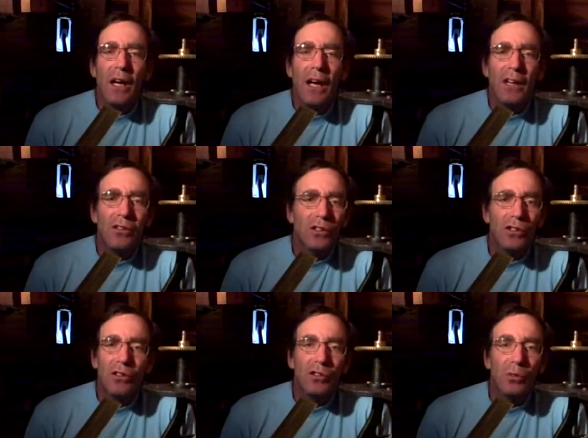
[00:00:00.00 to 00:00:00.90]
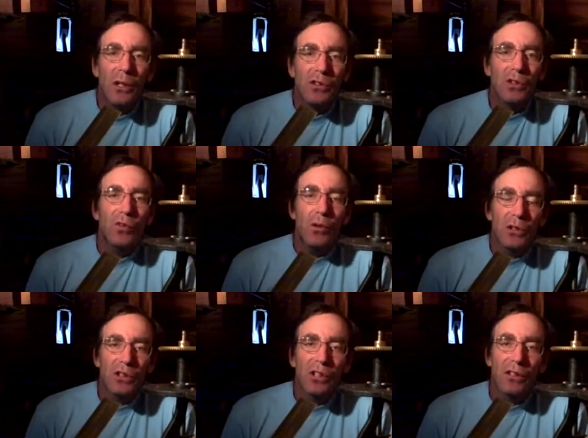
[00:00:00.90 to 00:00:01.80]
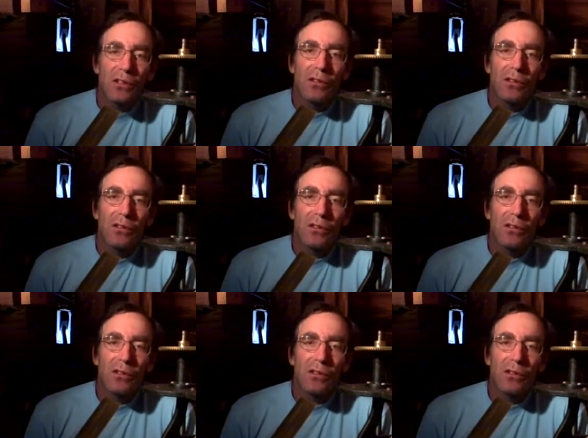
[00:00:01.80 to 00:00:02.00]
And there's a tremendous focus on